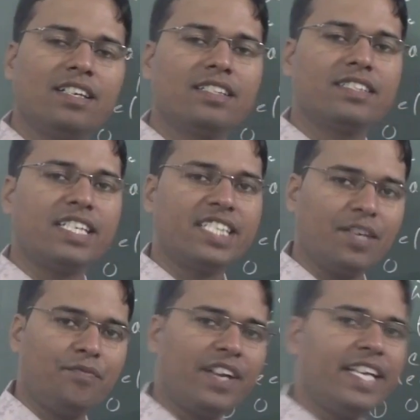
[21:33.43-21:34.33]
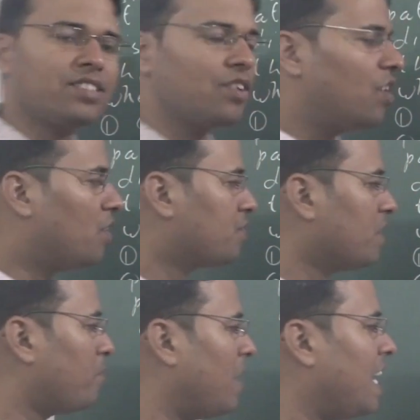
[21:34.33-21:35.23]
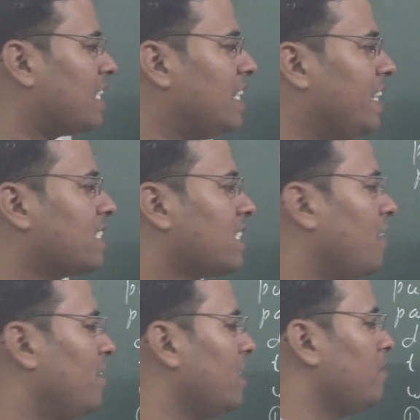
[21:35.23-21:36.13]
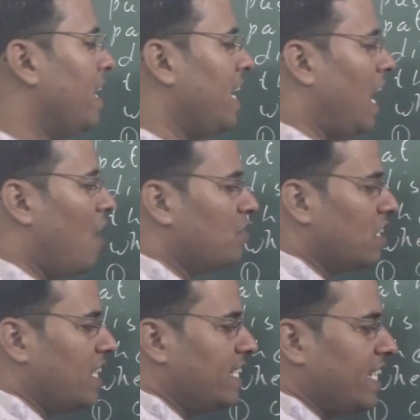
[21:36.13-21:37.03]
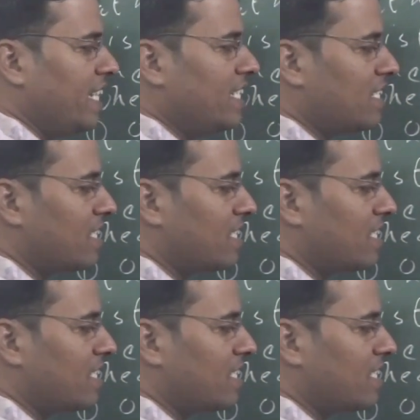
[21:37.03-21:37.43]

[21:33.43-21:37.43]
the difference of the path length covered by outer and inner